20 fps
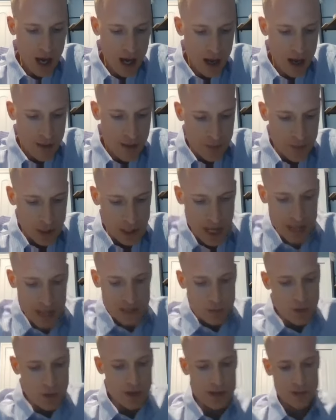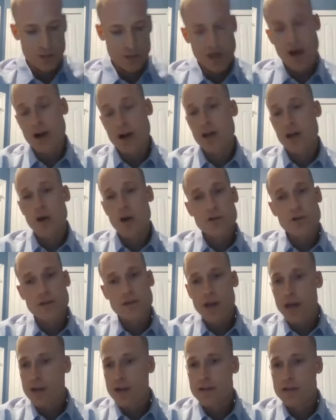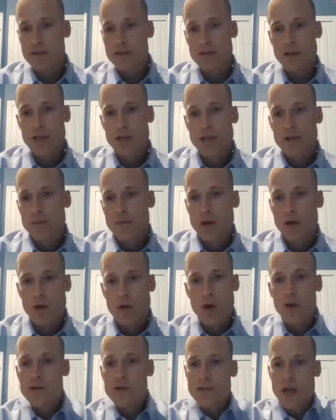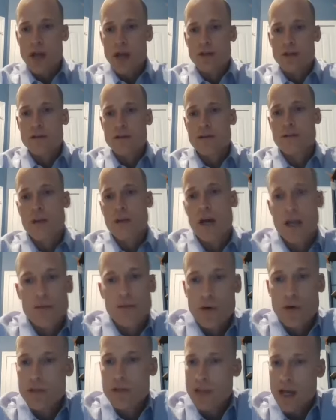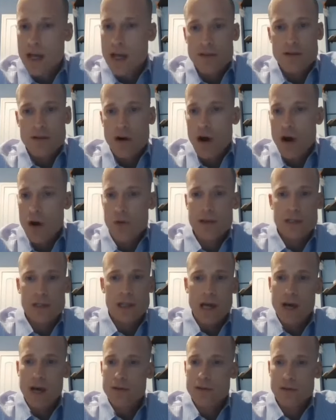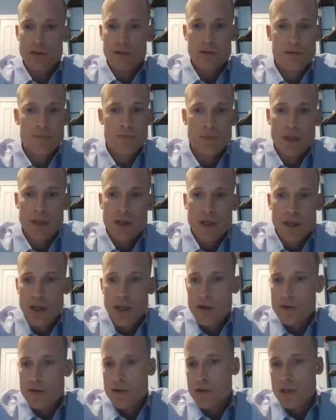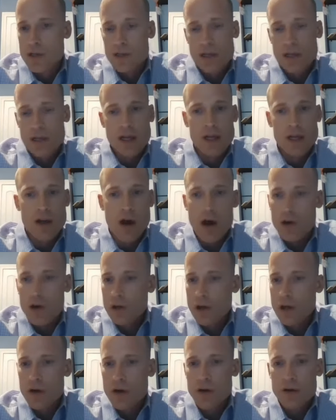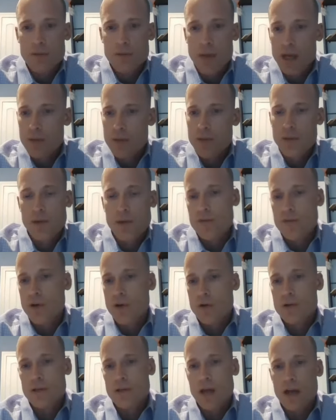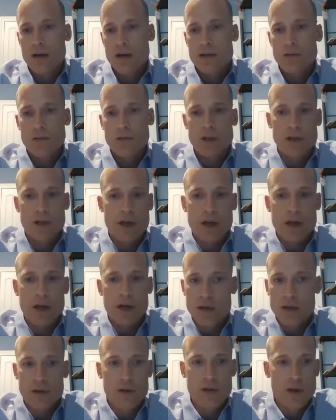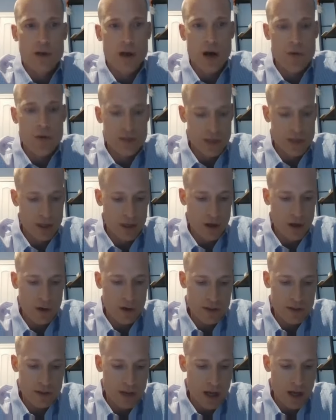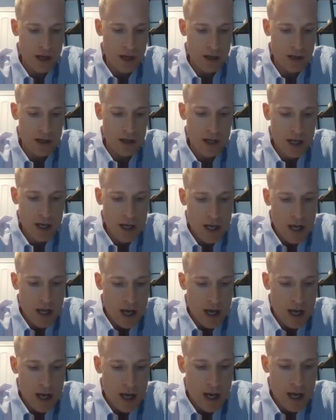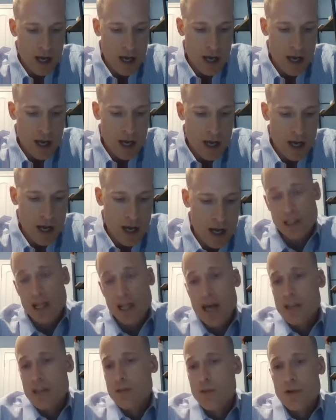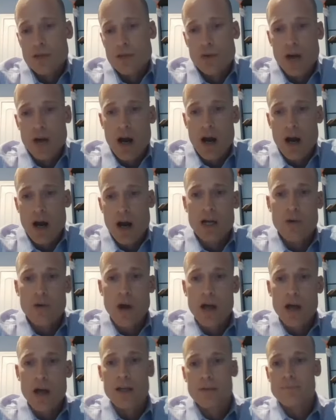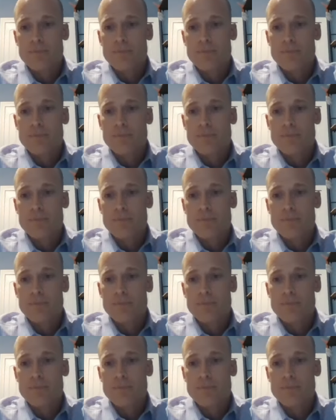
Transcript: The last one is regarding co-signers. Co-signers in most cases are always allowed to. So just like an auto loan, many people have co-signers when they're younger. You can always get a co-signer. And then the last one is regarding credit.